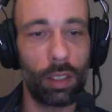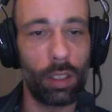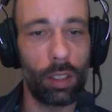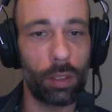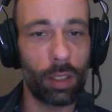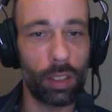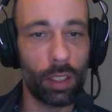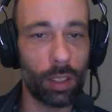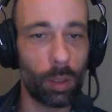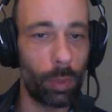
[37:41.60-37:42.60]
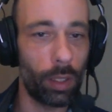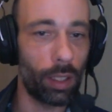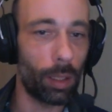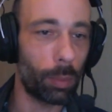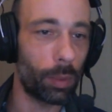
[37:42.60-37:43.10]
And those successes build
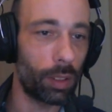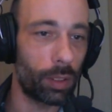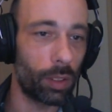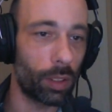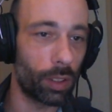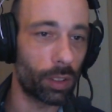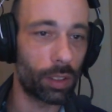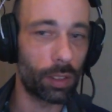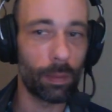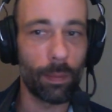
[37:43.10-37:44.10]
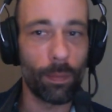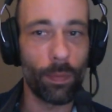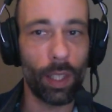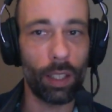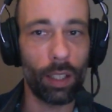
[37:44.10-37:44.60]
up into your goals.
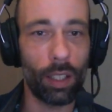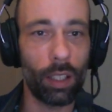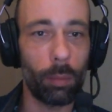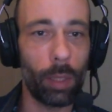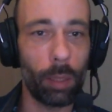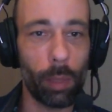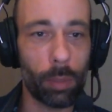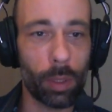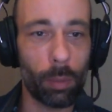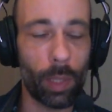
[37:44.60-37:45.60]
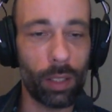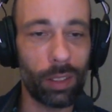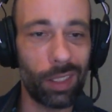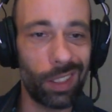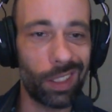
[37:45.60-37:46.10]
There are other mind maps about
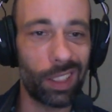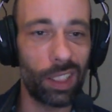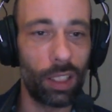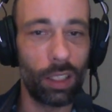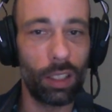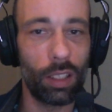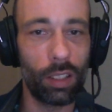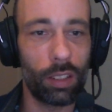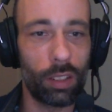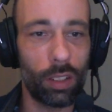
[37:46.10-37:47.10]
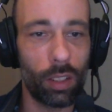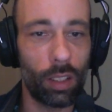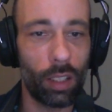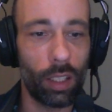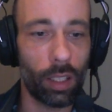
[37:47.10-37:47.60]
these
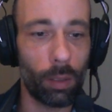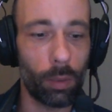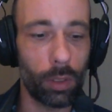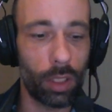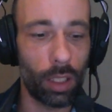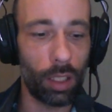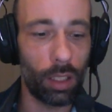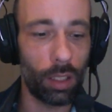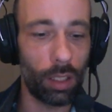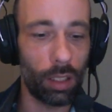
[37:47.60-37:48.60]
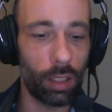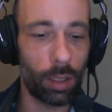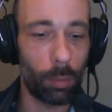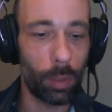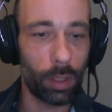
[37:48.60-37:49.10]
certain, like I would say, it's
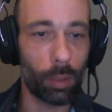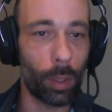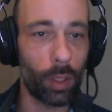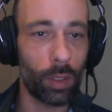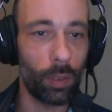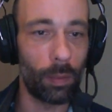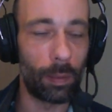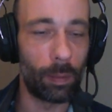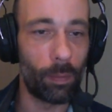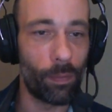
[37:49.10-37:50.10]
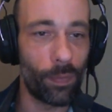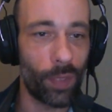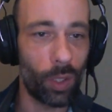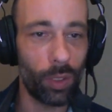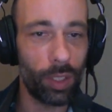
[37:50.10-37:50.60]
a piece of the puzzle,
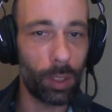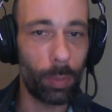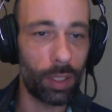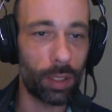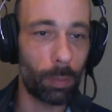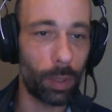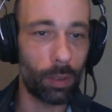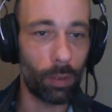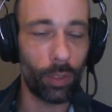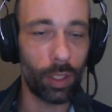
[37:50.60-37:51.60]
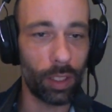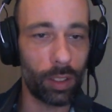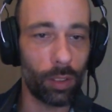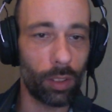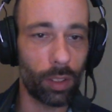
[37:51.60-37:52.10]
and all these pieces fit
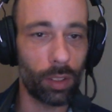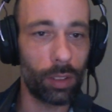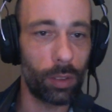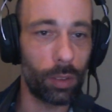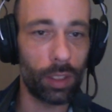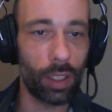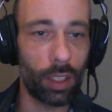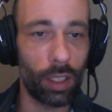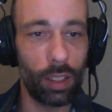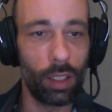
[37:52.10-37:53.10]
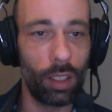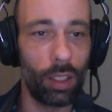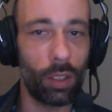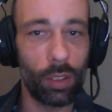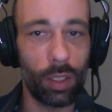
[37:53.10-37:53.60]
into to each other
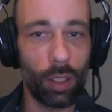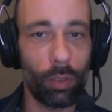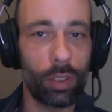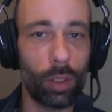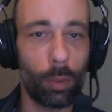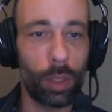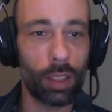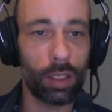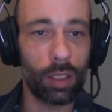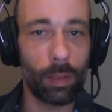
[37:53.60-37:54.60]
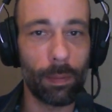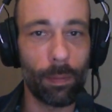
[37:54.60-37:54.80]
on different subjects.